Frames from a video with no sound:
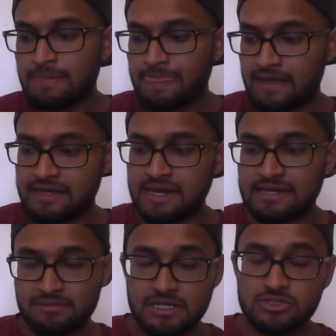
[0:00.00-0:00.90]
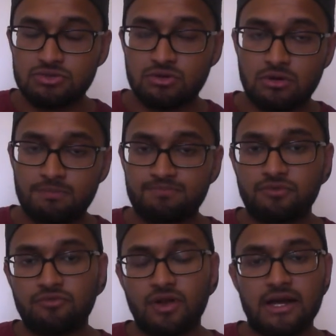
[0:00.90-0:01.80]
again, it means your
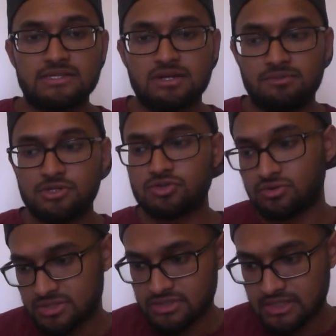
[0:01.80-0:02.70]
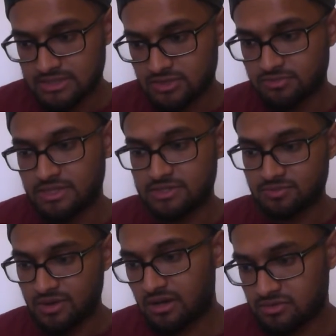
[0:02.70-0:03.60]
flying time is shortened a little bit as
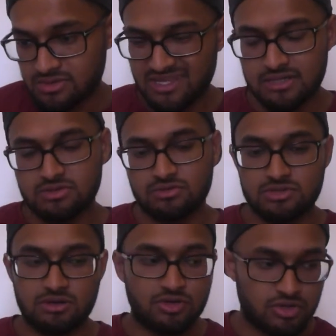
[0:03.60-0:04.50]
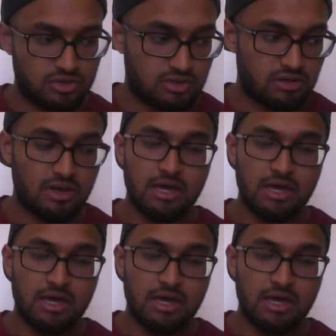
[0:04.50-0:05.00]
well, so that's not so good.